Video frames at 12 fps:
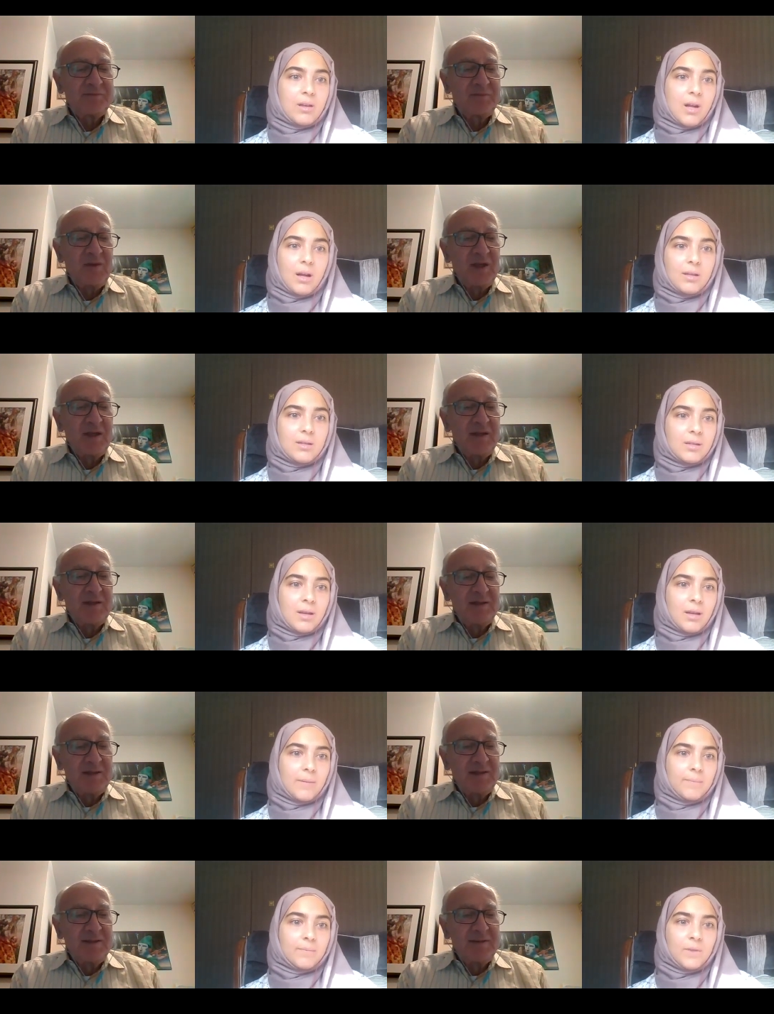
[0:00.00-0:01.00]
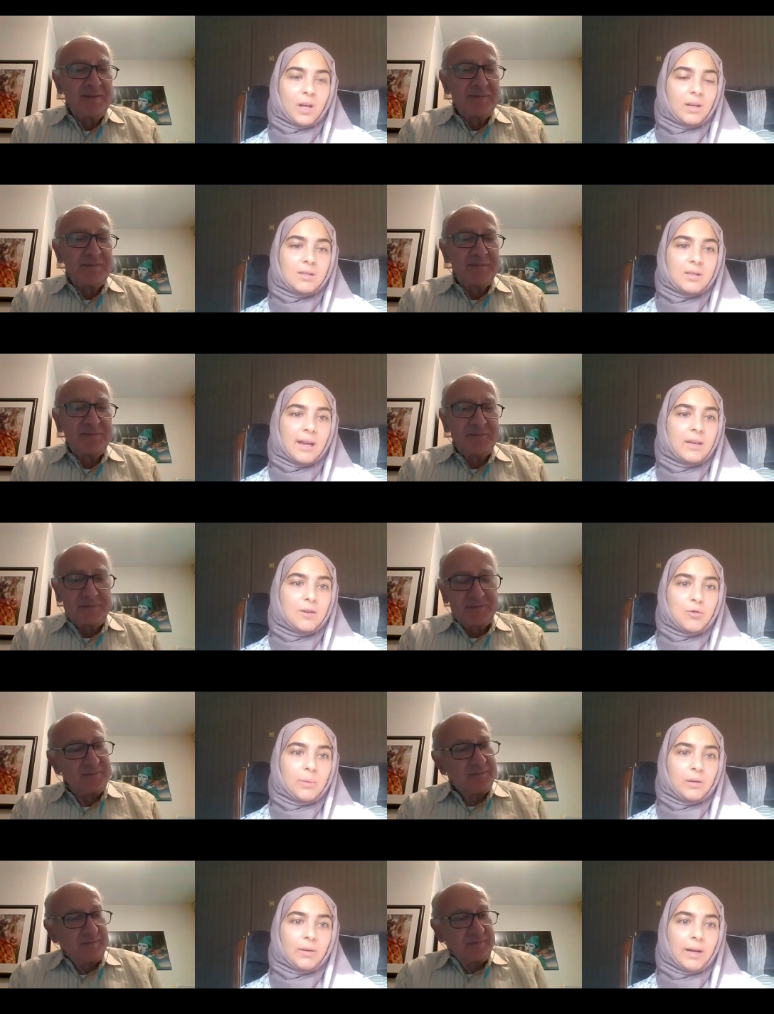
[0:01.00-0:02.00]
Speaker 1: not not
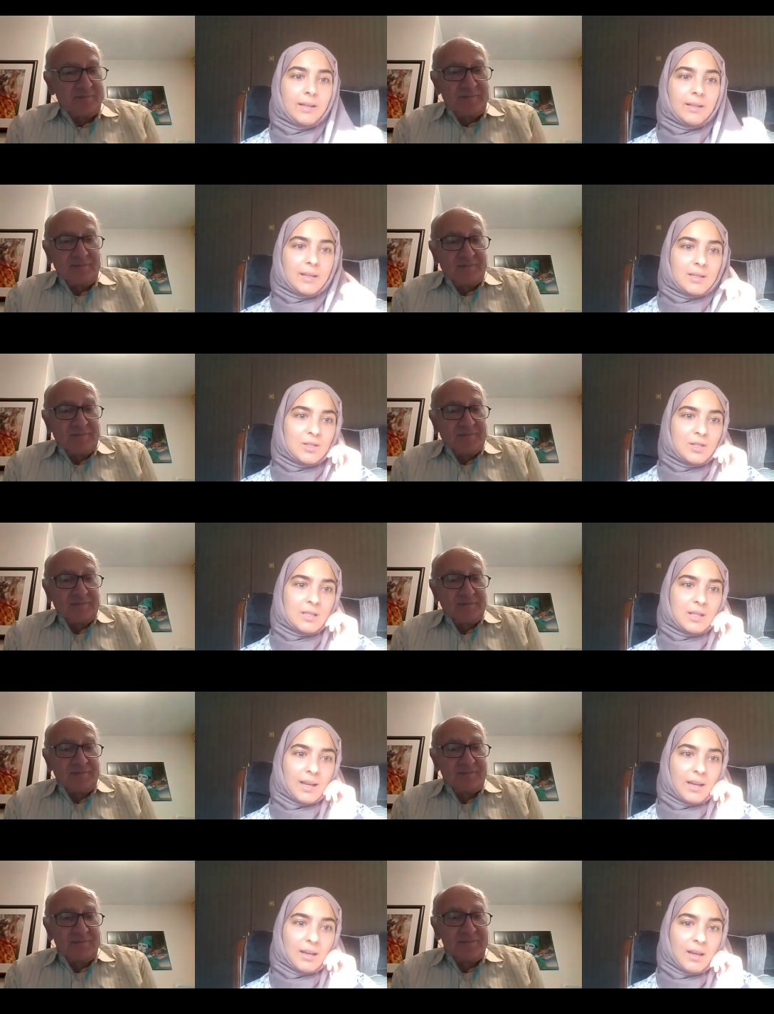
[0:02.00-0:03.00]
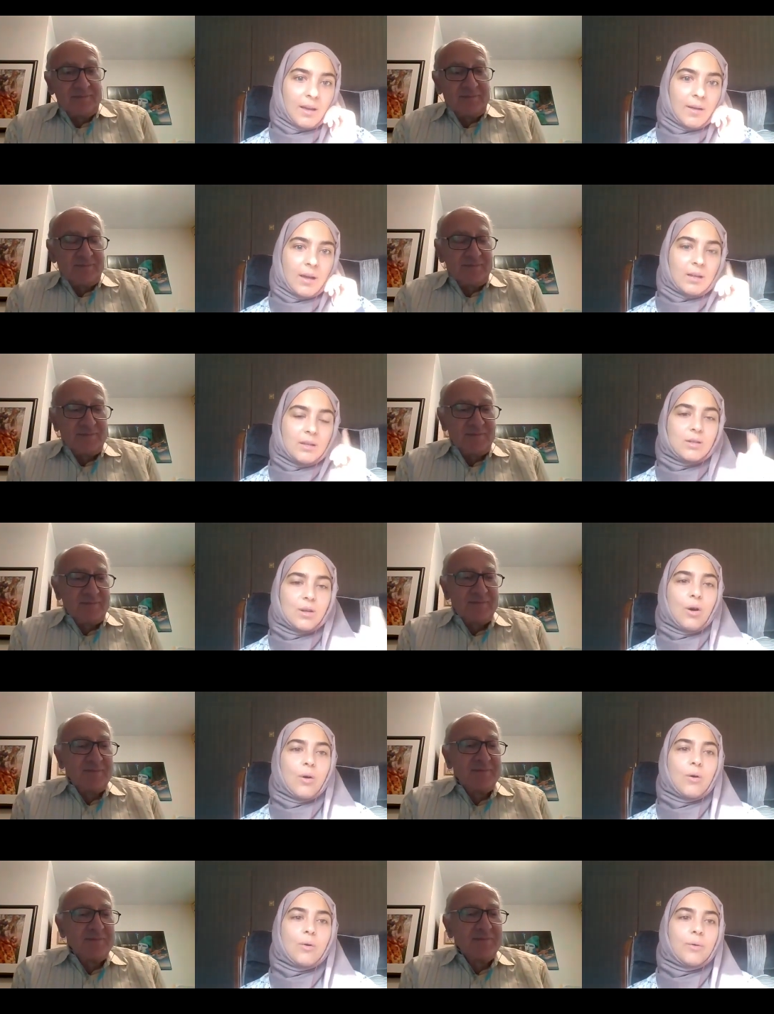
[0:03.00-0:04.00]
human right it's just like
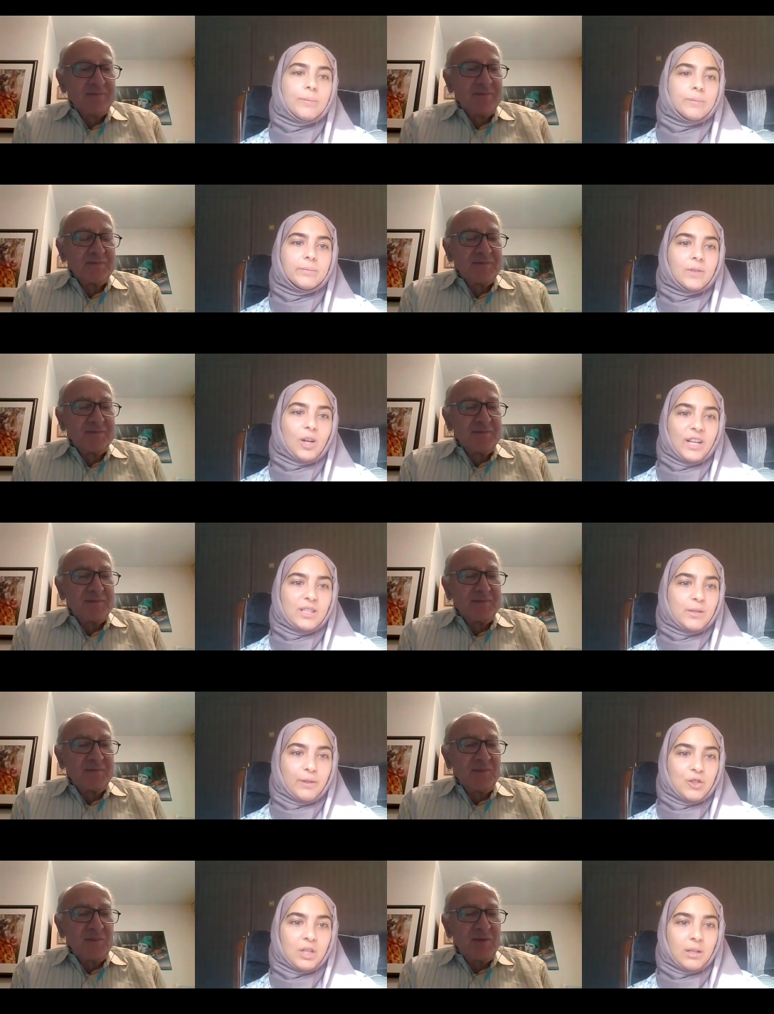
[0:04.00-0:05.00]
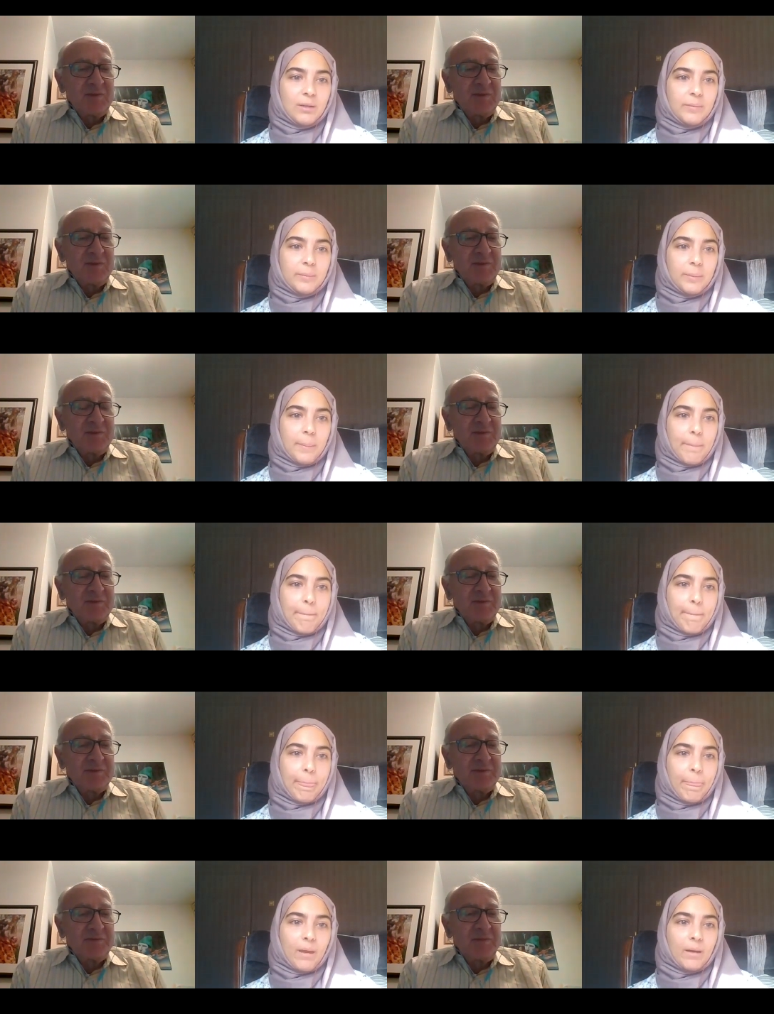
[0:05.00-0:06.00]
so artificial
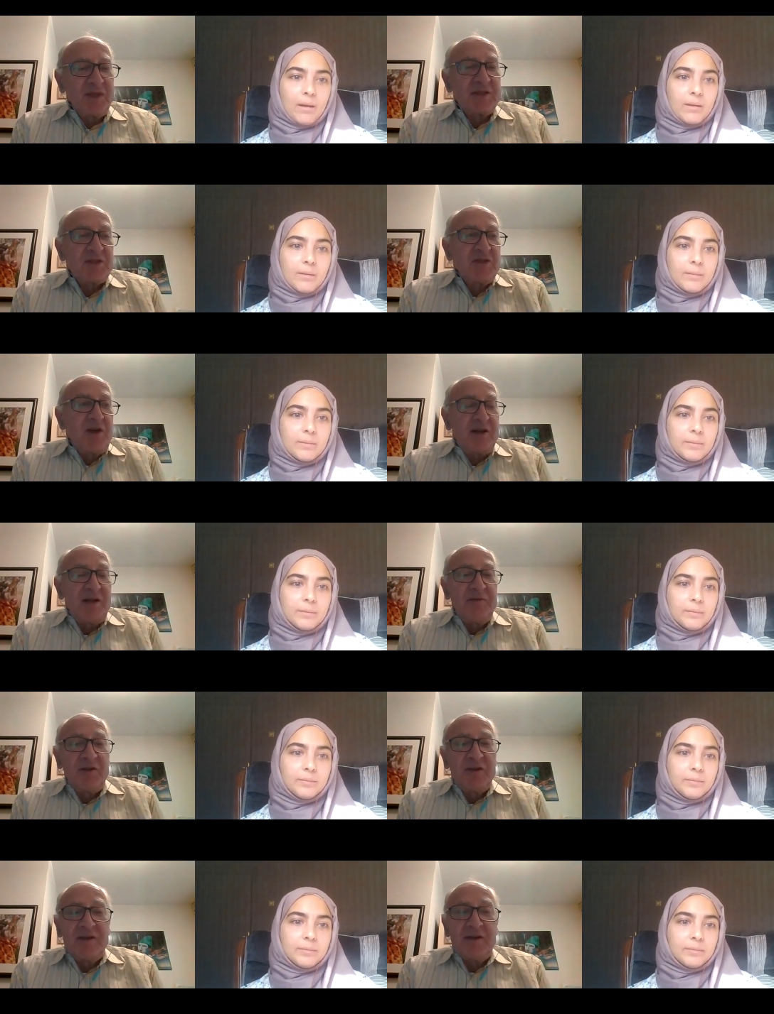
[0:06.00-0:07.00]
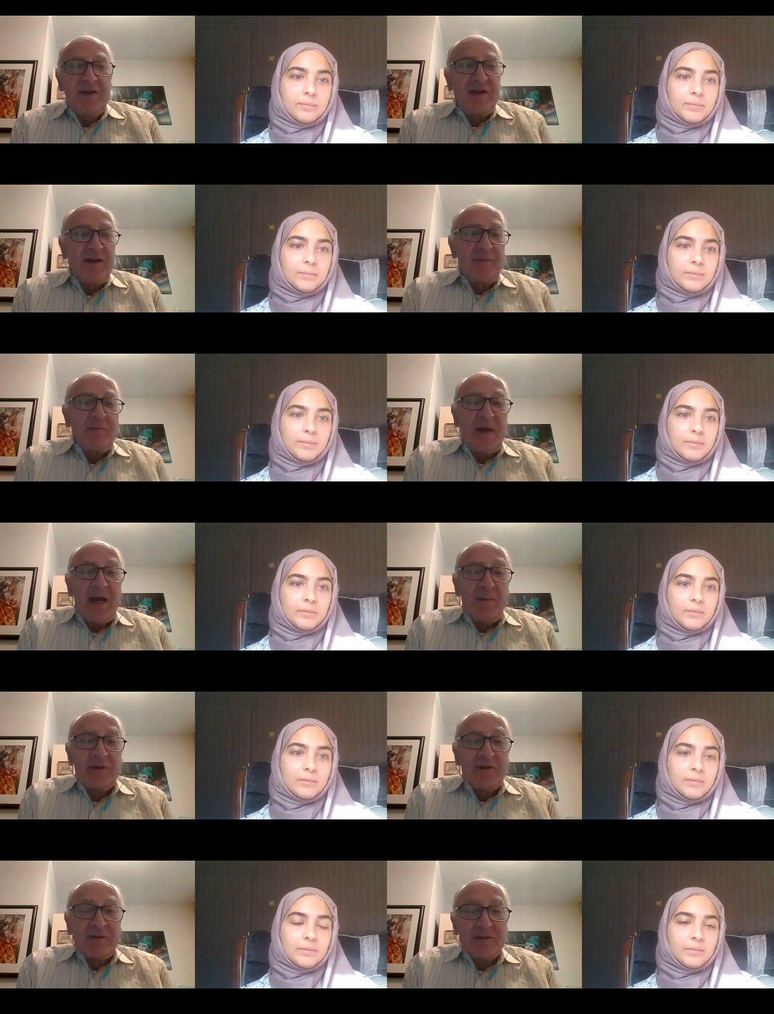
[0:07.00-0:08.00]
Speaker 2: it's not even a uh,
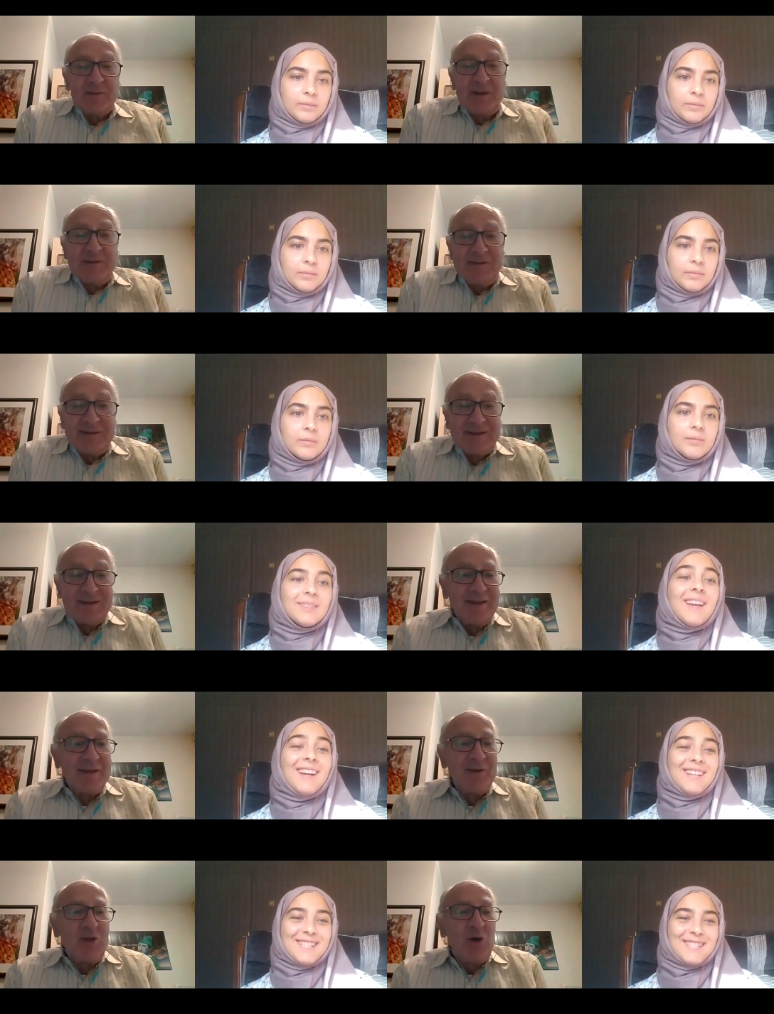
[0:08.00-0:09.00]
mammal yeah.